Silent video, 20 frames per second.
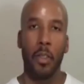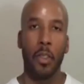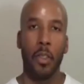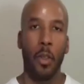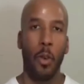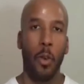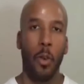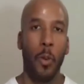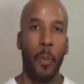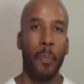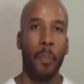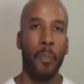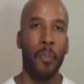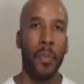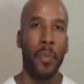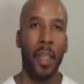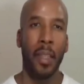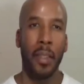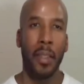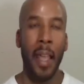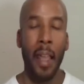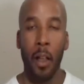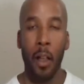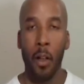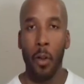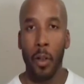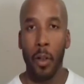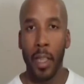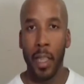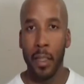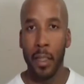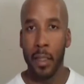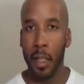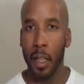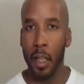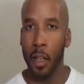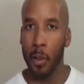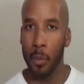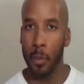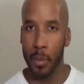so now in
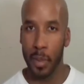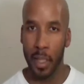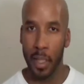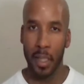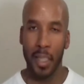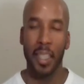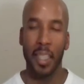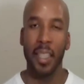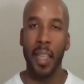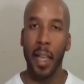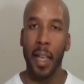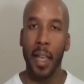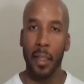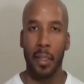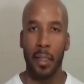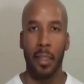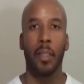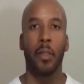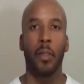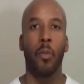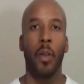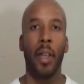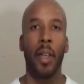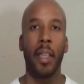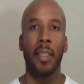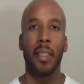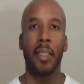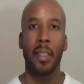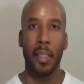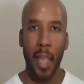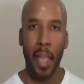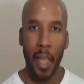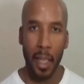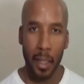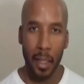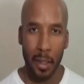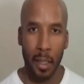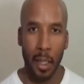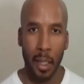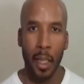comes Set, right?
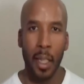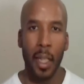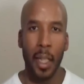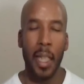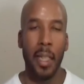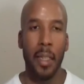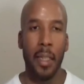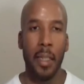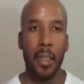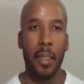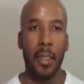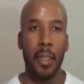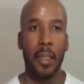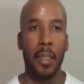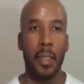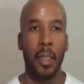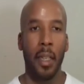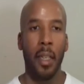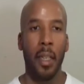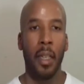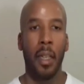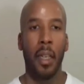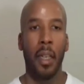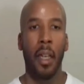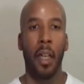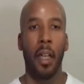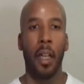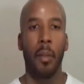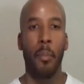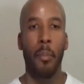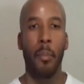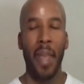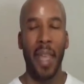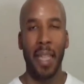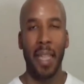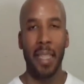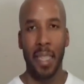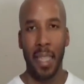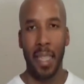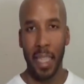Set is
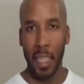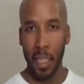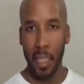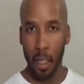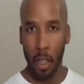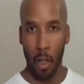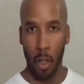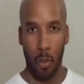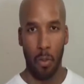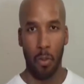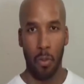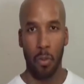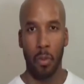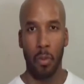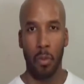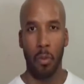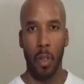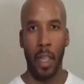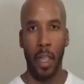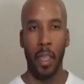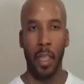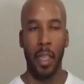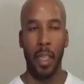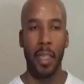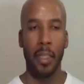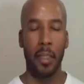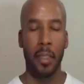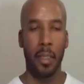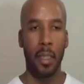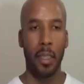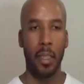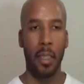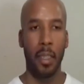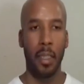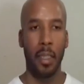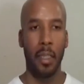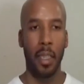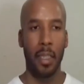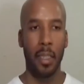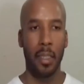man's ego, right? It's
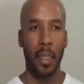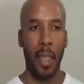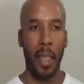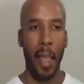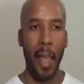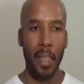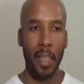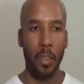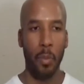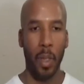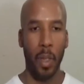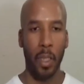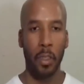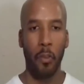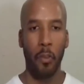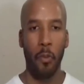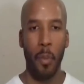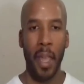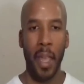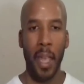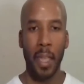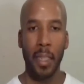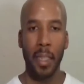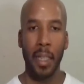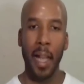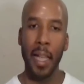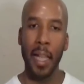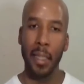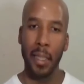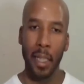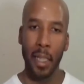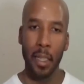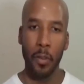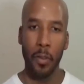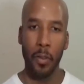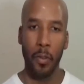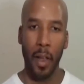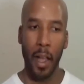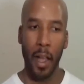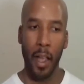the aspect of man that
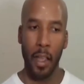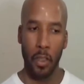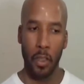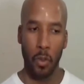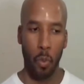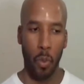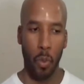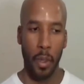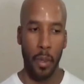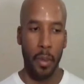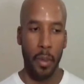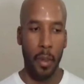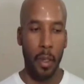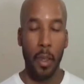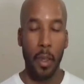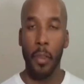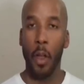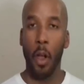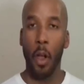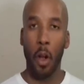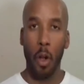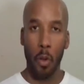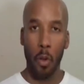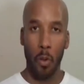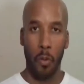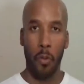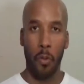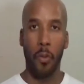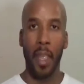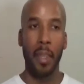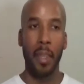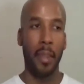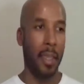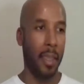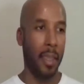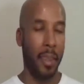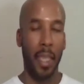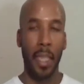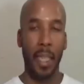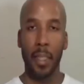identifies with the earth and
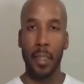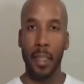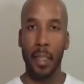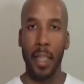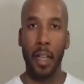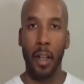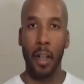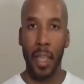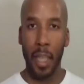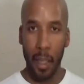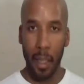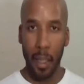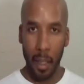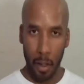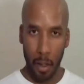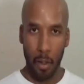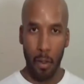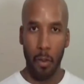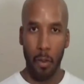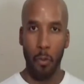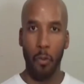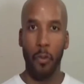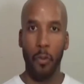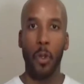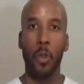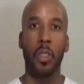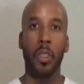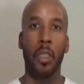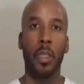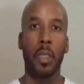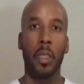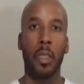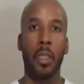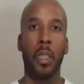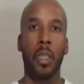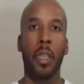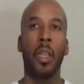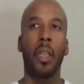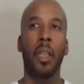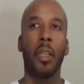the things that are here
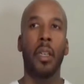versus